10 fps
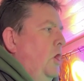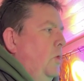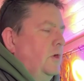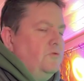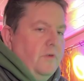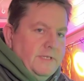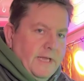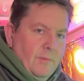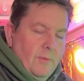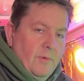I was trying to
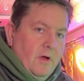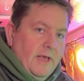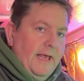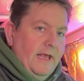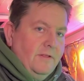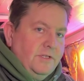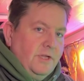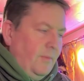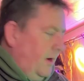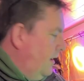set on my marquee in the
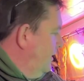summer,